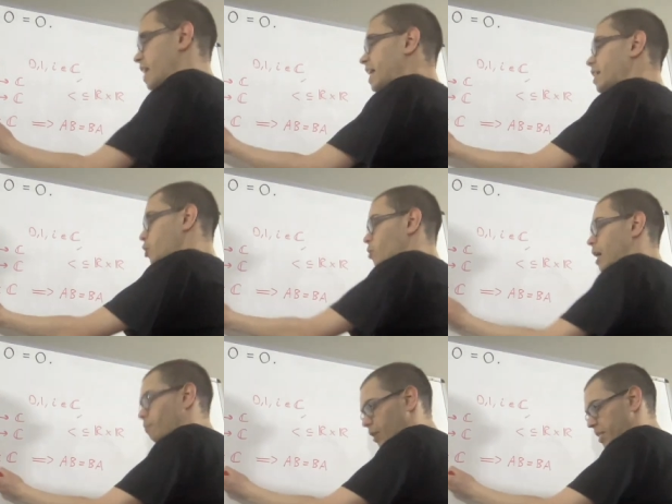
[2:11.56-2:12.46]
any two
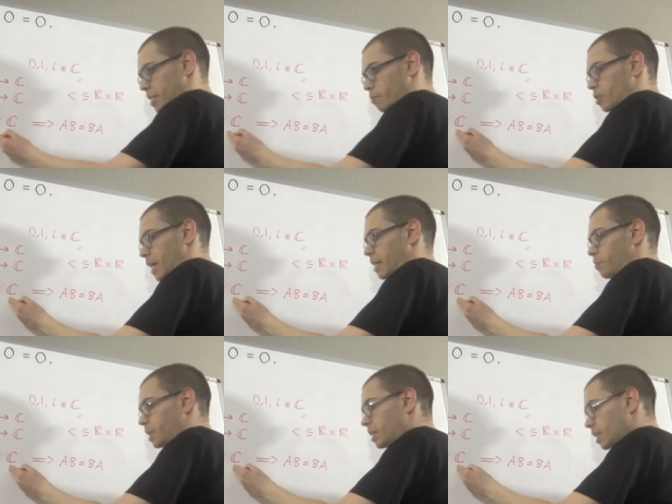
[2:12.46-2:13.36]
complex numbers A and
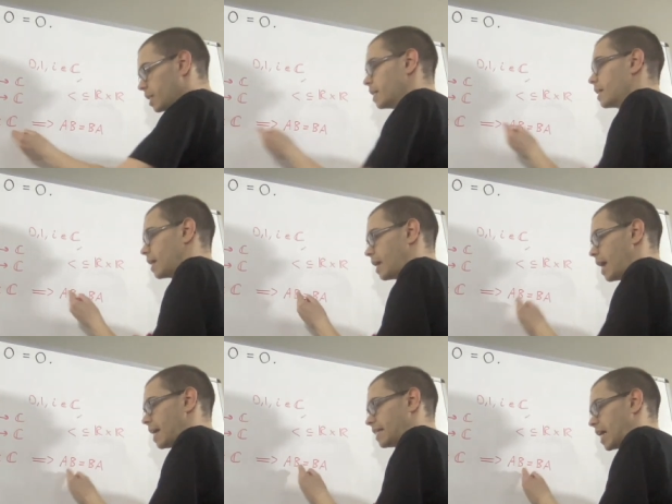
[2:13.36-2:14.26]
B,
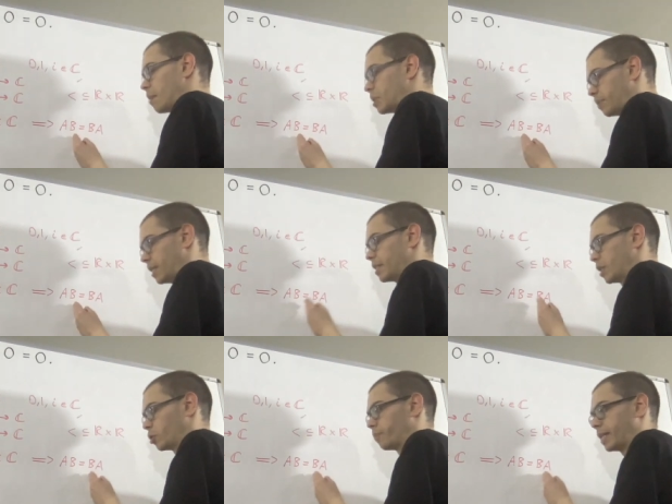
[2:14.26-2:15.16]
A times B is
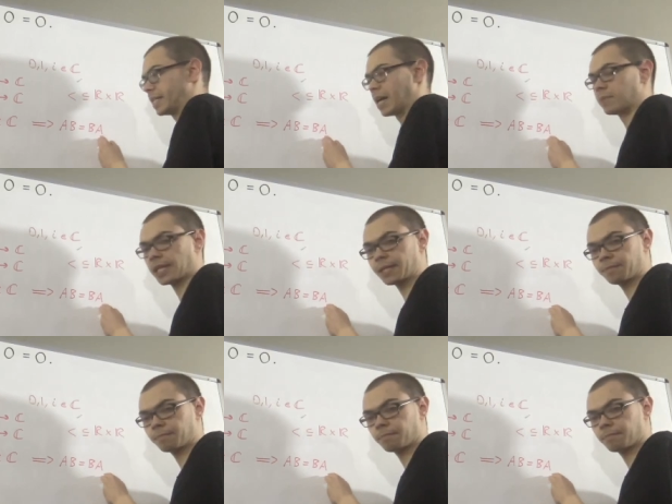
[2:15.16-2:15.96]
equal to B times A.